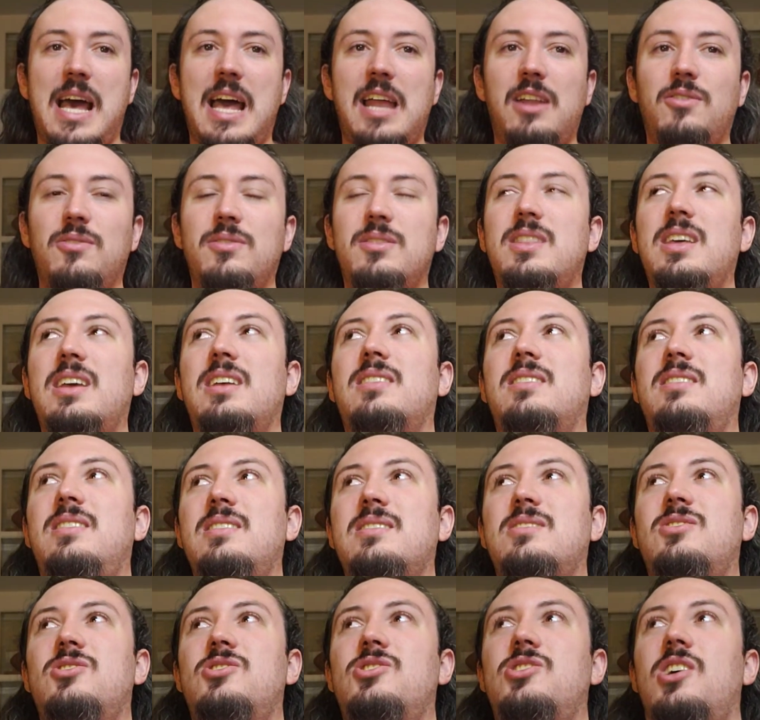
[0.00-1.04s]
I don't think
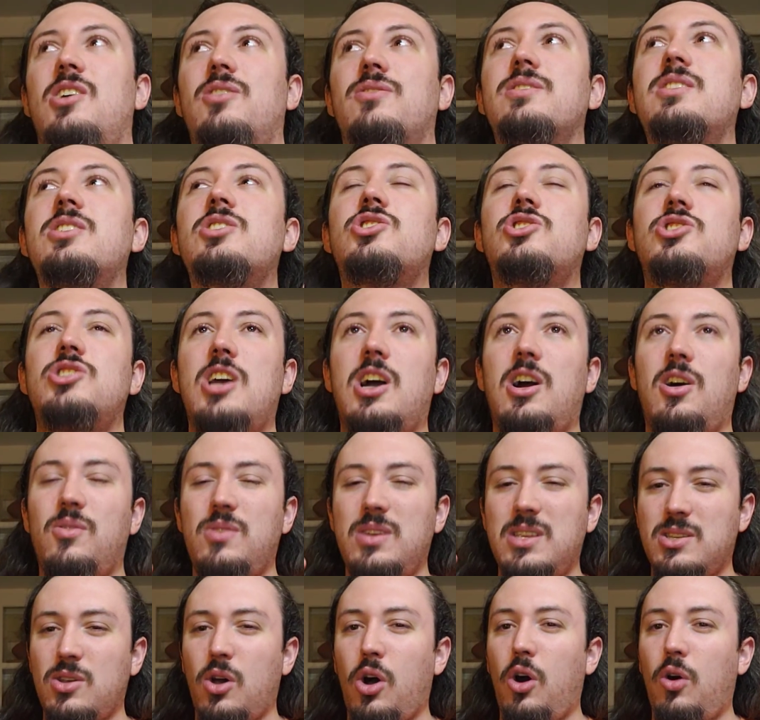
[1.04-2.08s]
this show this show
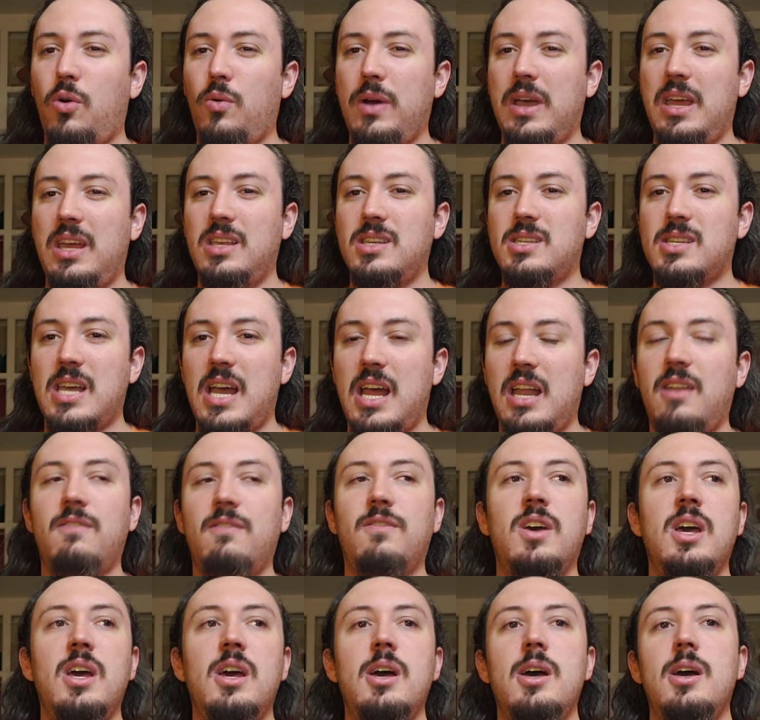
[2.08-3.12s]
is always kind
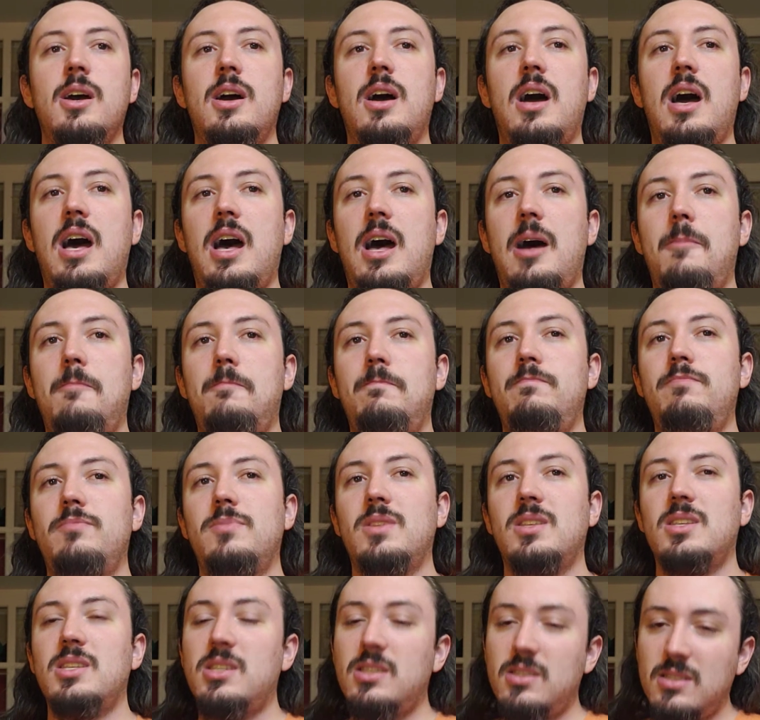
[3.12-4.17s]
of um
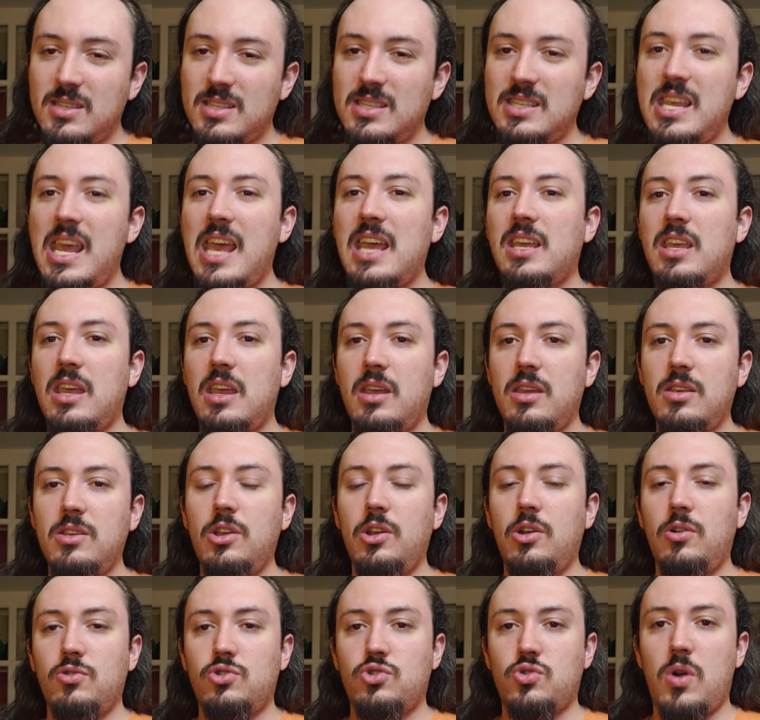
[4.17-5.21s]
taking
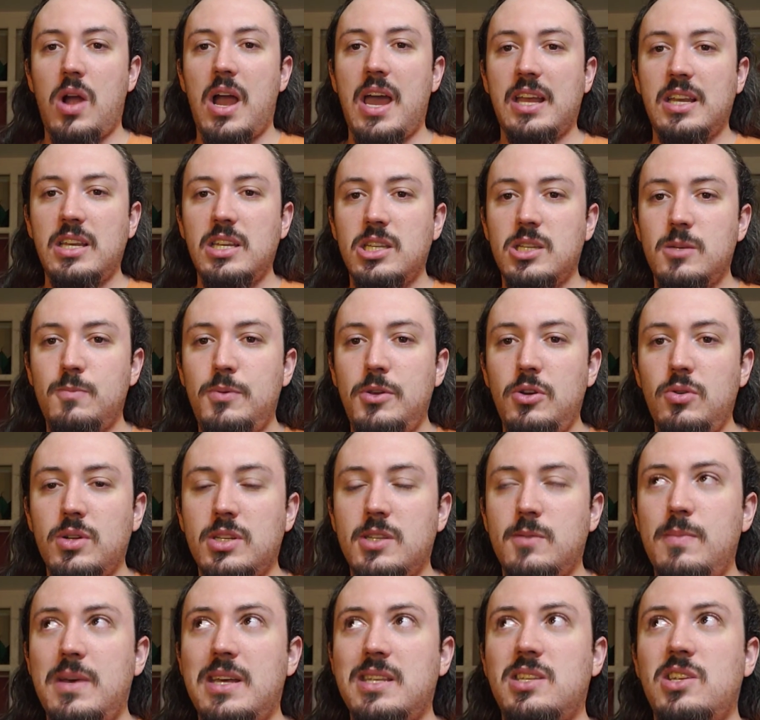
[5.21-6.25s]
you know trying to spew
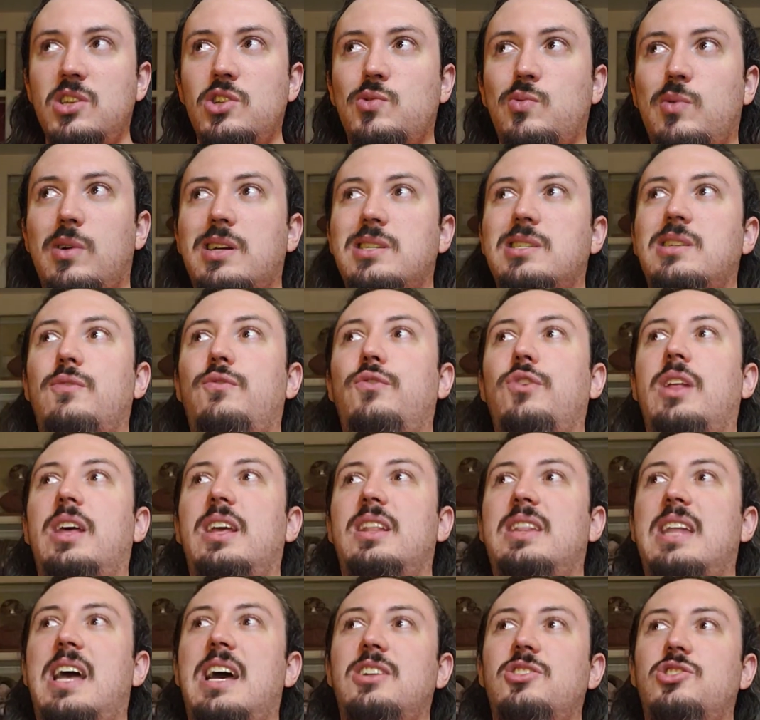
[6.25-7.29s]
its message whereas I feel
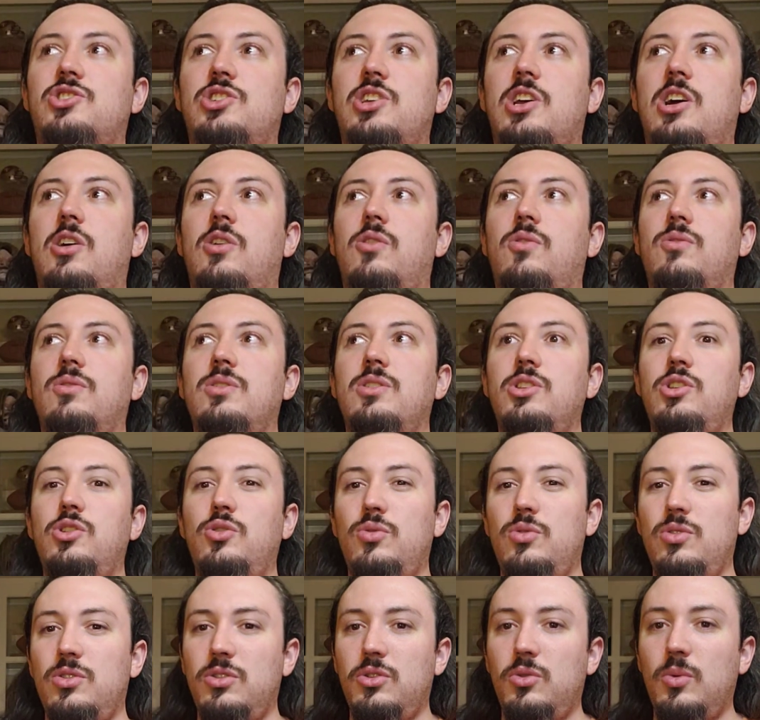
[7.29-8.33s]
like that show
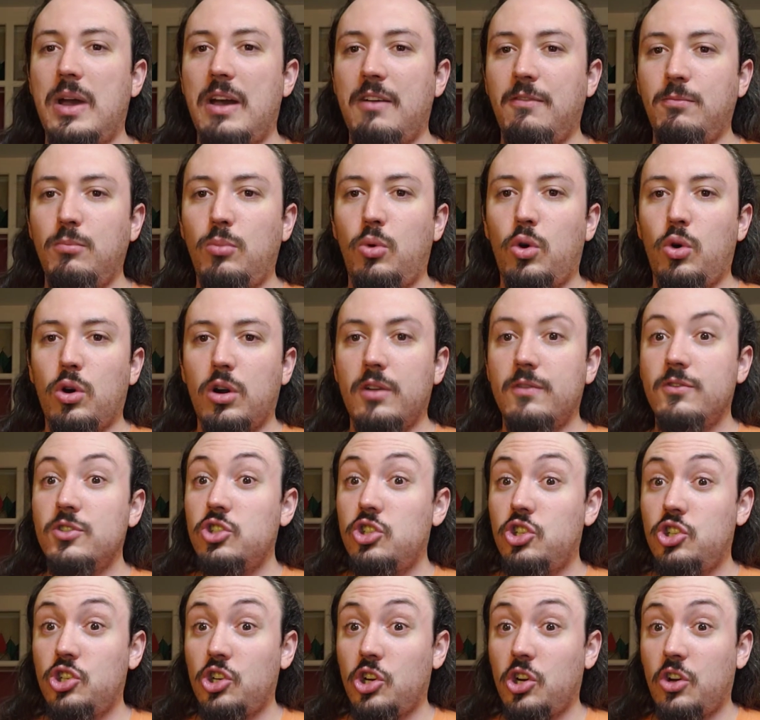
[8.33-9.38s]
you you have more of a
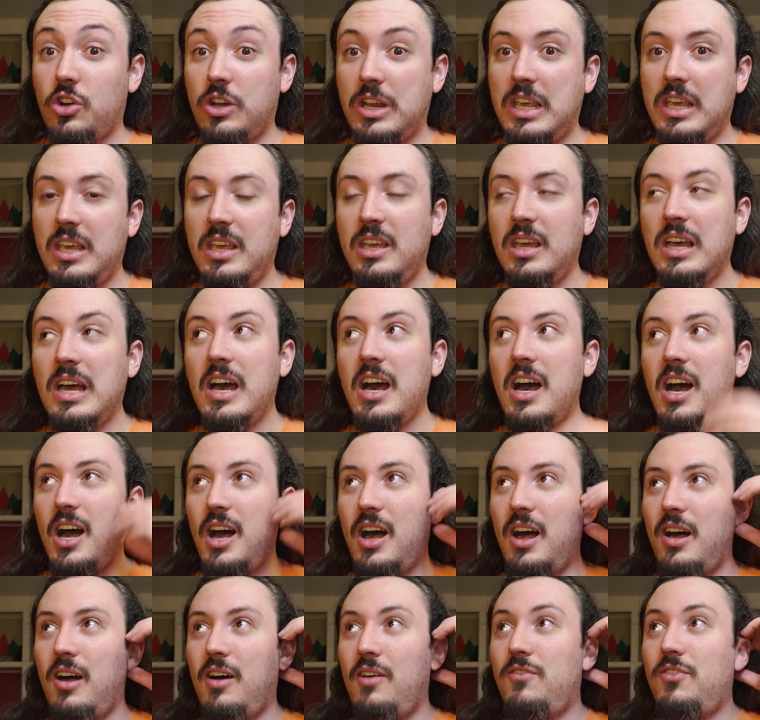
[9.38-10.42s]
journey
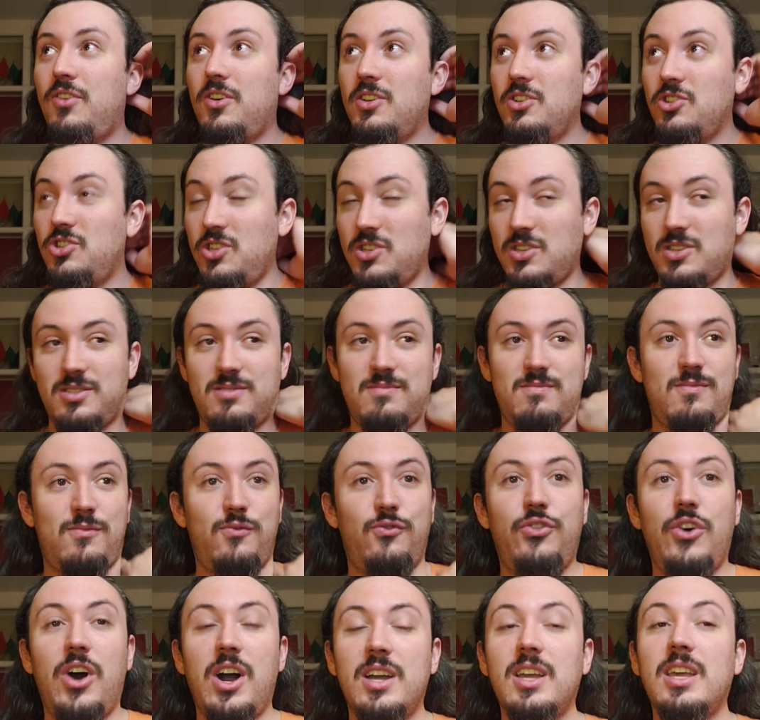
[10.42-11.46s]
of just
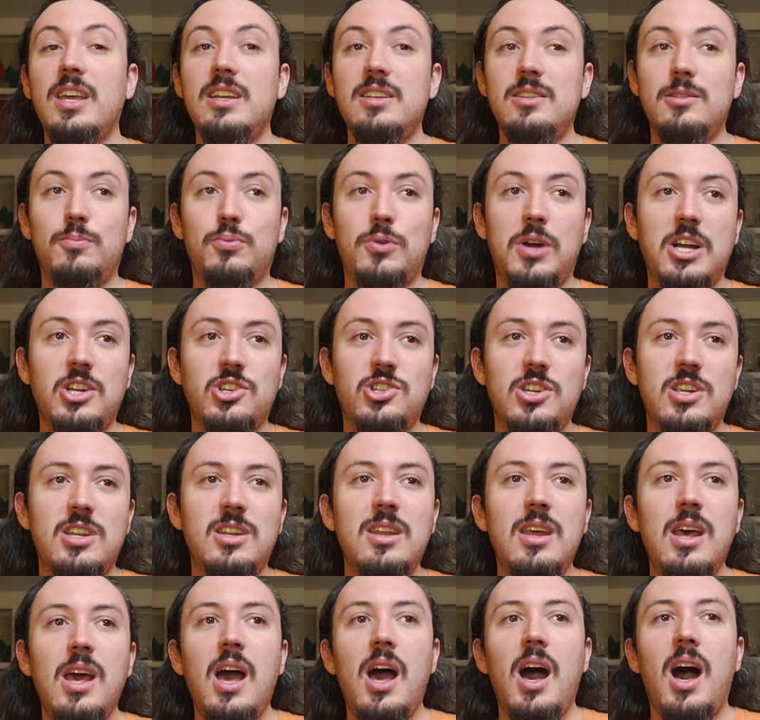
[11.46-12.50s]
fucking
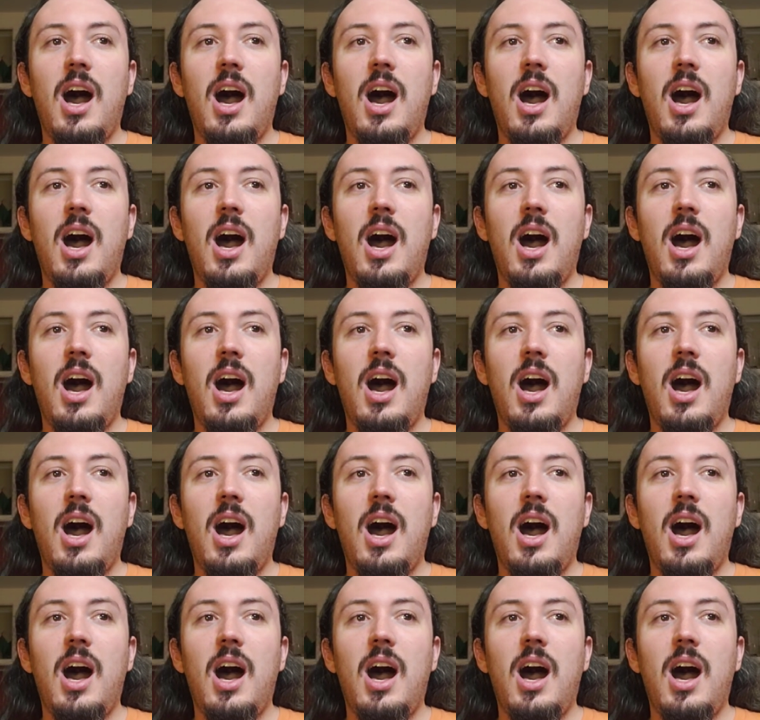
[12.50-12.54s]
depression.